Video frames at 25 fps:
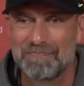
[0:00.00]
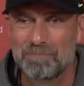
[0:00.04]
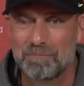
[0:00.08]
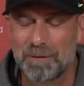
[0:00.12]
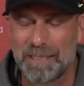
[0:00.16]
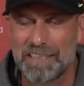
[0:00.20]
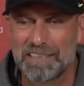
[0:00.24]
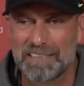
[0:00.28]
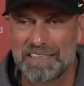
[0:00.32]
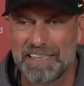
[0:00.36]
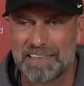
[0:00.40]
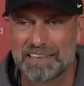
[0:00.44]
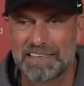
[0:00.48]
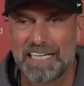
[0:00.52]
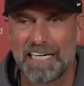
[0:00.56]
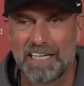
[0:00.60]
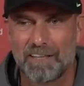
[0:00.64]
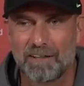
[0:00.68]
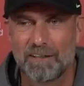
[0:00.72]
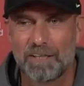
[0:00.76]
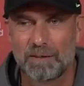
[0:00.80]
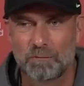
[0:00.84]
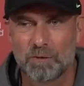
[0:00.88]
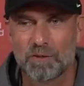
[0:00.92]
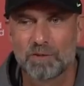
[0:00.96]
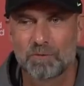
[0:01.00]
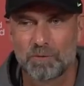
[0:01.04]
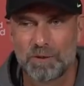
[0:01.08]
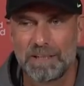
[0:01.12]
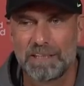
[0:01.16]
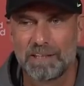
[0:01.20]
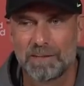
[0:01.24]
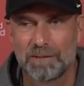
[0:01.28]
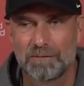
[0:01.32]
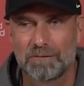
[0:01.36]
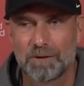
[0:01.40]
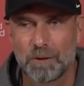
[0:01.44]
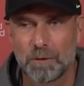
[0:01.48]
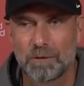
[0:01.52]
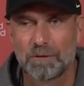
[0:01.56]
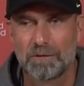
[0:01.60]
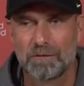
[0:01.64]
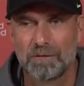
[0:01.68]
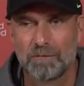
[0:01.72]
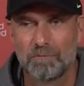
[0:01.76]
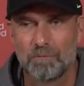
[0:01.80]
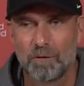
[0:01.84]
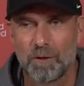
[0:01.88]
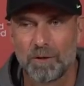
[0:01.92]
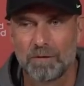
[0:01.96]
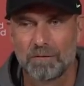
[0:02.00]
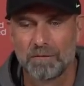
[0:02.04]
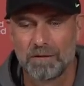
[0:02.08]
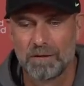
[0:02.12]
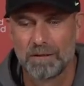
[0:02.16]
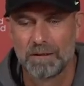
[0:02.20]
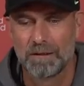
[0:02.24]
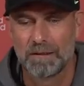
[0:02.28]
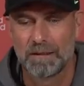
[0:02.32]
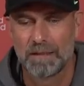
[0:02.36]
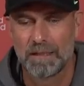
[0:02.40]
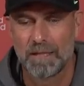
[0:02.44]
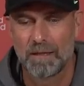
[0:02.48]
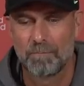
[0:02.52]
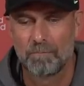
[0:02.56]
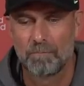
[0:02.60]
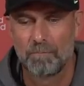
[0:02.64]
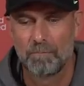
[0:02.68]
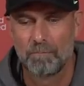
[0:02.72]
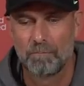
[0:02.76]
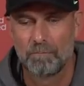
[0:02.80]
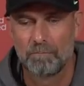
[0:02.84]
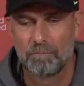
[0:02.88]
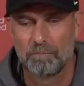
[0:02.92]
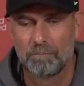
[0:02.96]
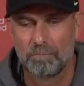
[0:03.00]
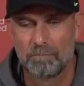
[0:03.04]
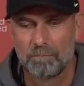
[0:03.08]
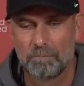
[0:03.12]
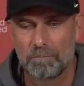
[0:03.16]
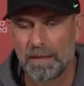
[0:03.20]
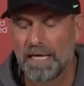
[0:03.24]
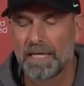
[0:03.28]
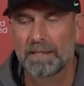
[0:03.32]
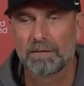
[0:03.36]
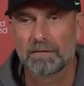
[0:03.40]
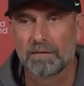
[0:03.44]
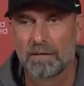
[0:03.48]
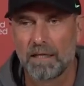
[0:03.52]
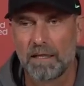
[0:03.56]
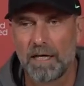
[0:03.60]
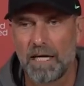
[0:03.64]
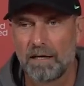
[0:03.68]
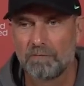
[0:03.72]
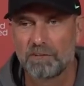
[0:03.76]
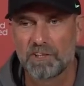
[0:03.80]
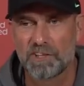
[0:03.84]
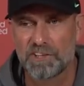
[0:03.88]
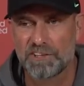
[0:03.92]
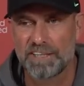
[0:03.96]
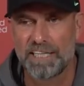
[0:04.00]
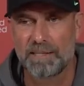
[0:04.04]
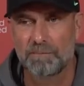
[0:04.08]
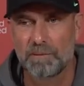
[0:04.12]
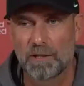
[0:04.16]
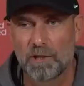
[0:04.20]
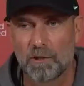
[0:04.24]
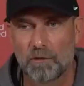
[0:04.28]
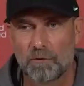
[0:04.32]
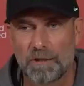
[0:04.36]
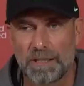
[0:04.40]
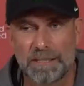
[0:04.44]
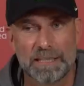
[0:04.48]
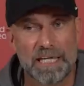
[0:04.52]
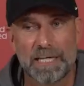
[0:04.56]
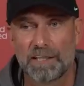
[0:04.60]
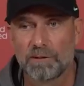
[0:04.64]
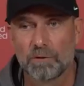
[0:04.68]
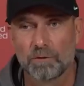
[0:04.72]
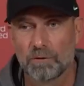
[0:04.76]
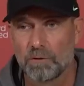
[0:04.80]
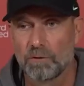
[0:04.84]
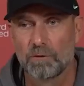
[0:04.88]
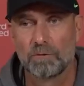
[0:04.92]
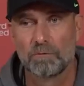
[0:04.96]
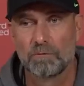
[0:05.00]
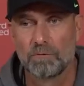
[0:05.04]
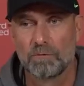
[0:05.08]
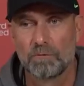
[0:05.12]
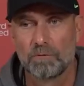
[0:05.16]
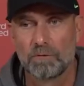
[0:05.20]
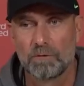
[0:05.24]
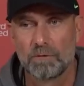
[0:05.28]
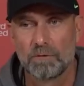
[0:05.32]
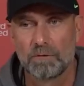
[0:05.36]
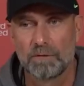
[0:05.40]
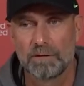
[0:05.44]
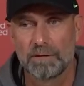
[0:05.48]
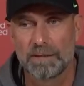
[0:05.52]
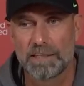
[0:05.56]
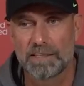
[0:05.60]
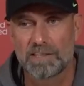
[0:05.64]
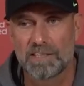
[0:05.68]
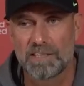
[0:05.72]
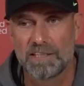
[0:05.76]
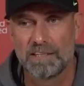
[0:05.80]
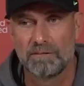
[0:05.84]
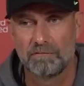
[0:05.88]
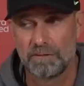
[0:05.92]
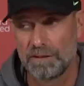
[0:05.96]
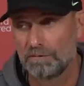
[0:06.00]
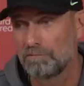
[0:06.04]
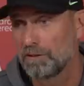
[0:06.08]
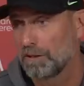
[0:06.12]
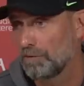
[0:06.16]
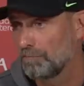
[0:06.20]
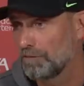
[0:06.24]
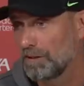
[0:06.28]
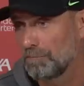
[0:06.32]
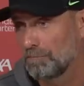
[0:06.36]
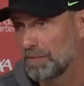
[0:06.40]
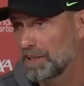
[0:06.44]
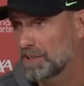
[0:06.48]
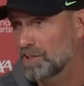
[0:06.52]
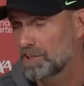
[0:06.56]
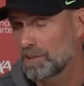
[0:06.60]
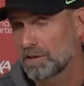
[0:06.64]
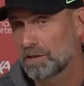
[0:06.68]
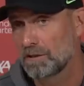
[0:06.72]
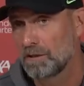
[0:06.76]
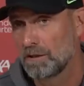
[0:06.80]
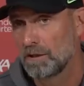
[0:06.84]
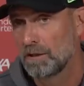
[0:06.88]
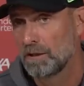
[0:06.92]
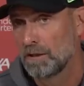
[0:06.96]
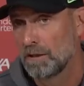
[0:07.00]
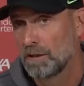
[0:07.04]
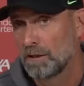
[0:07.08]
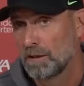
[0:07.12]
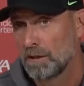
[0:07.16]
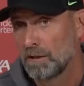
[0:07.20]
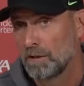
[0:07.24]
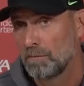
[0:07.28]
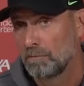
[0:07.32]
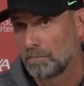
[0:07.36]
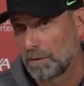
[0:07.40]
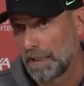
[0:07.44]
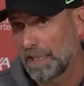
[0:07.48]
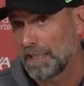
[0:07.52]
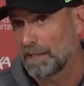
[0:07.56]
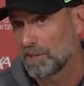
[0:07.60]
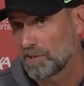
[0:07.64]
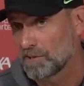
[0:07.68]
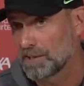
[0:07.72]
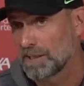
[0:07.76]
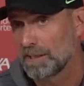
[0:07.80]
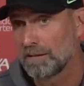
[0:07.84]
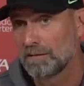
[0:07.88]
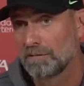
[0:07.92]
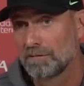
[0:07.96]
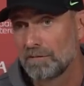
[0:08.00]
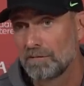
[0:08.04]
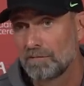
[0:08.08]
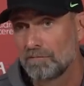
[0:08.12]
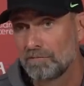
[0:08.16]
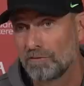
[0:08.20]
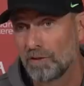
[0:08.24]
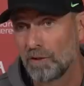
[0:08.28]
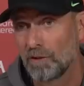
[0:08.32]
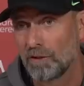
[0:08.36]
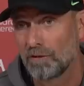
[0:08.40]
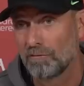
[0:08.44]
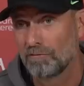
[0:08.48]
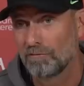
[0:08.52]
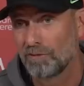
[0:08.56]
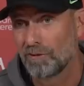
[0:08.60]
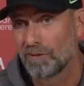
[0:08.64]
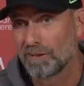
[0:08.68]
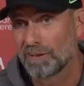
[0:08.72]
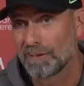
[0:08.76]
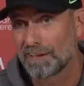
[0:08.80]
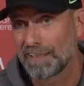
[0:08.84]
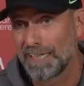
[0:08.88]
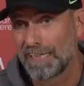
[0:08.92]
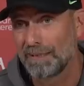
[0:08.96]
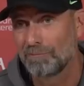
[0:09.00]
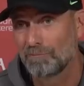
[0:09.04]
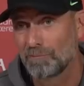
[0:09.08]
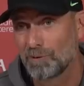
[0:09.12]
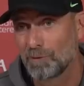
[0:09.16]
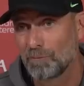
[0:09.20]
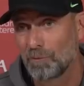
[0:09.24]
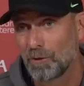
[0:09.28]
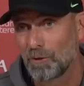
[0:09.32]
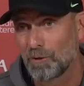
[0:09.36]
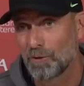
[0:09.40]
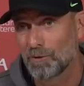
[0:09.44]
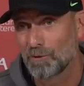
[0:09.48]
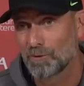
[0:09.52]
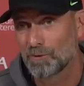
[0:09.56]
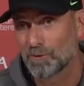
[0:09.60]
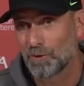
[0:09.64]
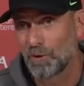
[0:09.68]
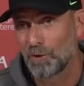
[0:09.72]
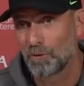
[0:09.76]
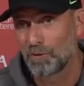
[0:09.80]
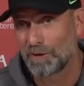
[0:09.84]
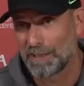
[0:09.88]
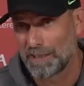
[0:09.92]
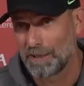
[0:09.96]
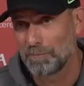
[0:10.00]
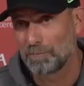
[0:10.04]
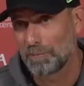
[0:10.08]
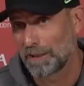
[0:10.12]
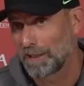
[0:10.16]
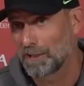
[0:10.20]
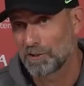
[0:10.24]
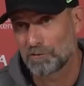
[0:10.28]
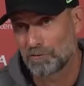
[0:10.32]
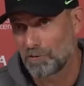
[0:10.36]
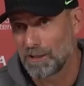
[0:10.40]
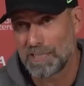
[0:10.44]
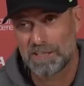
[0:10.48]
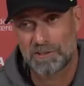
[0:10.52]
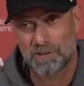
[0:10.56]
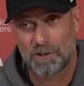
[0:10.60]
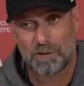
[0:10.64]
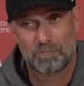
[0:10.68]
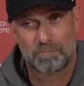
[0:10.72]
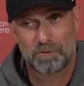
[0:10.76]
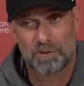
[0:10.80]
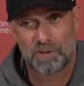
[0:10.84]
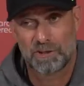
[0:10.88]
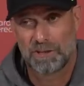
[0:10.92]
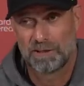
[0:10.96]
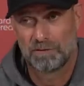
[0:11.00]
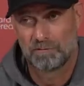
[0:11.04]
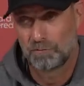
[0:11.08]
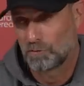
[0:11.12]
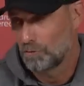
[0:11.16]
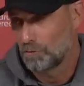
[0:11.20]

plays that kind of, it was really good one. But are we stable already? I don't know. Let's see. We miss players for the game tomorrow. So key players for us, obviously,